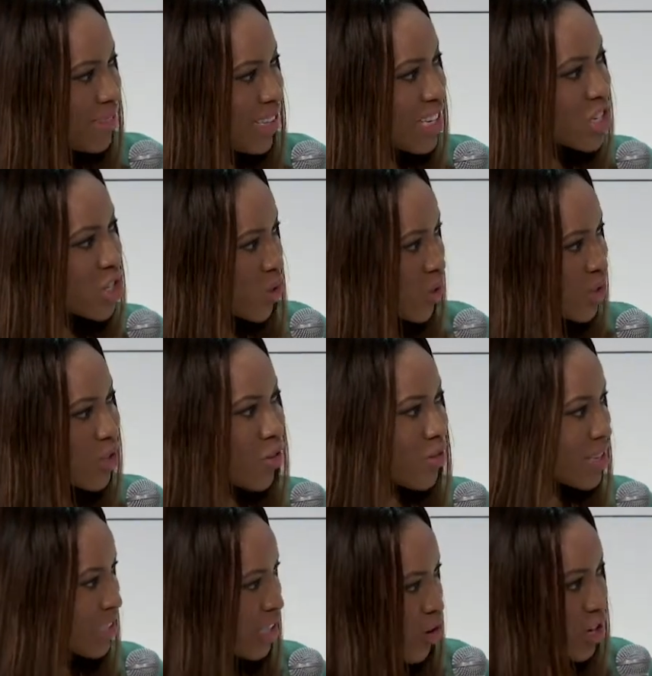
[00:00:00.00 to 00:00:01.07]
in Jordan.
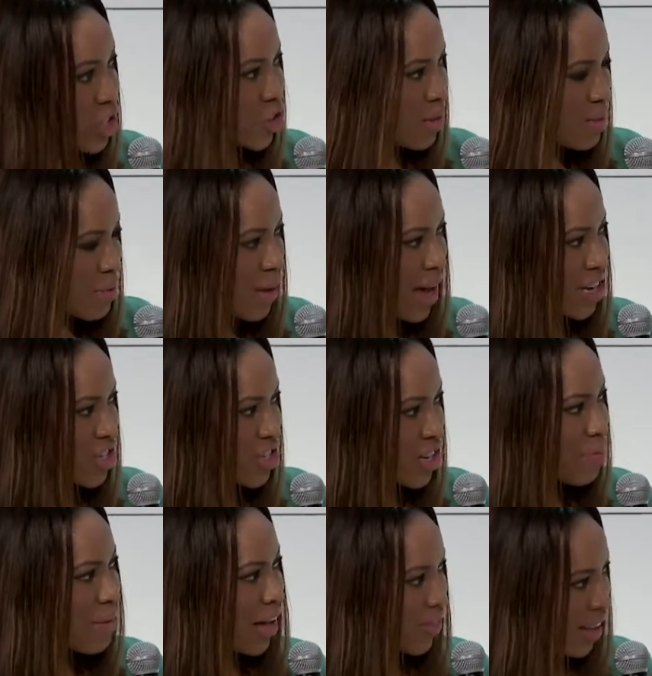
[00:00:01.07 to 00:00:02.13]
Obviously, you're extremely passionate
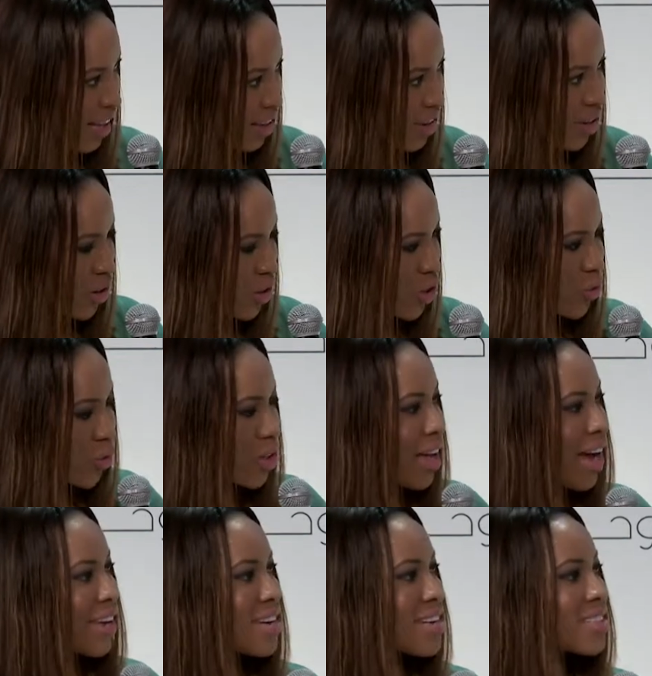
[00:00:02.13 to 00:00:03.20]
about that, Your Royal
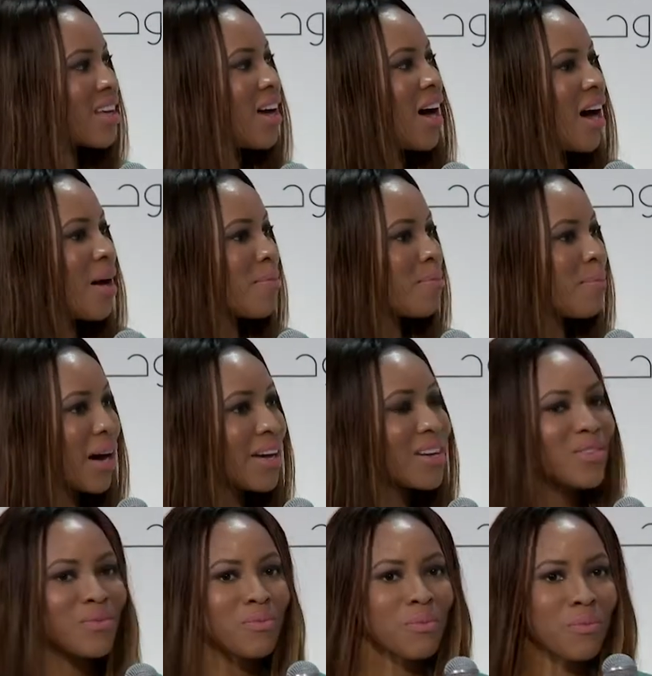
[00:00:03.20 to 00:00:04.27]
Highness. But
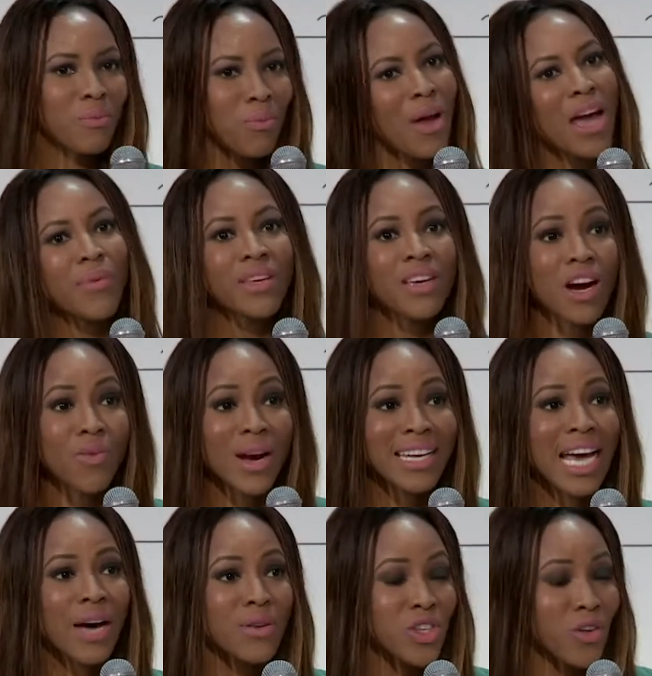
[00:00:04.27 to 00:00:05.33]
where we are right
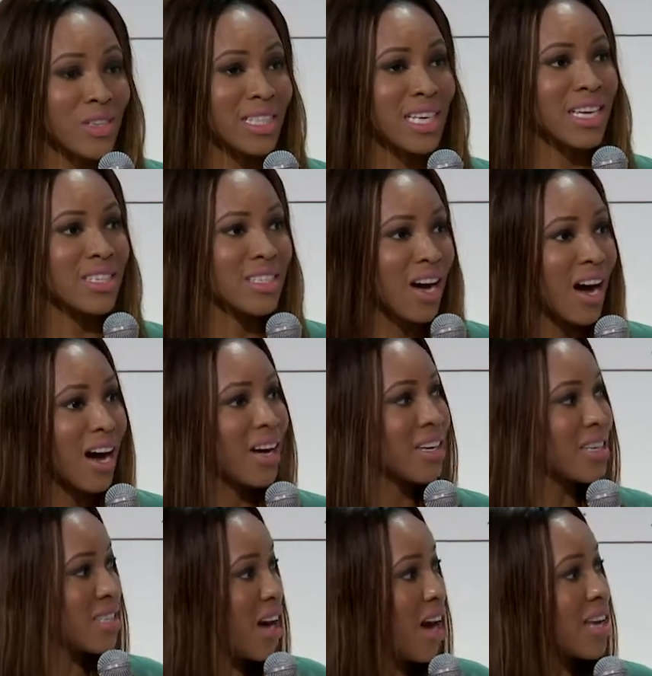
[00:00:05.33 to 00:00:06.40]
now is obviously Qatar.
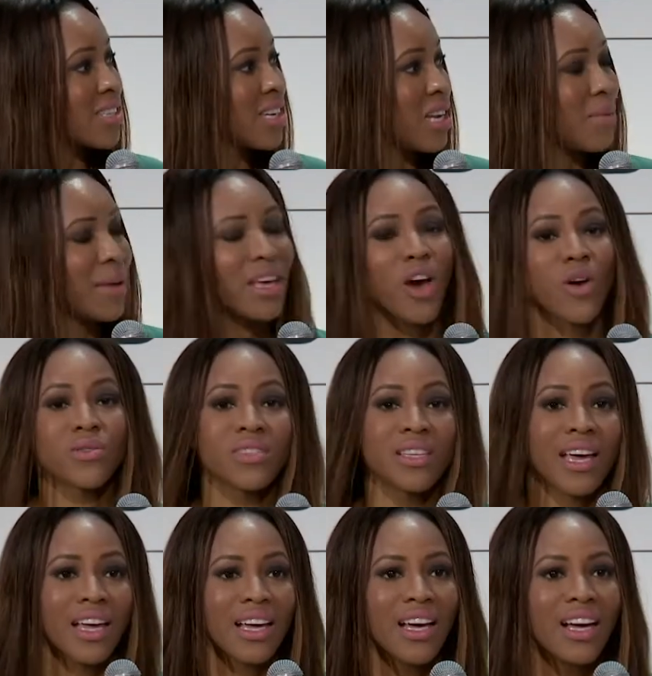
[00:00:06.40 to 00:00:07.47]
Qatar is going to be
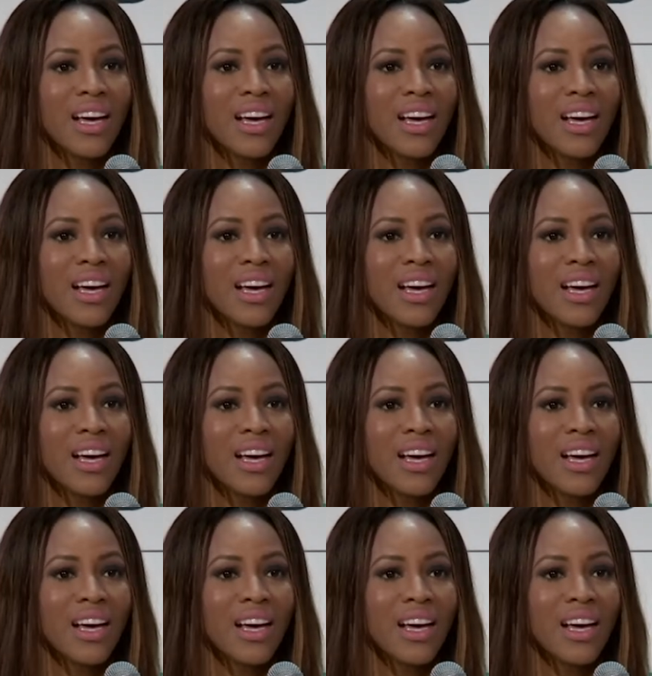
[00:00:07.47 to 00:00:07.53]
hosting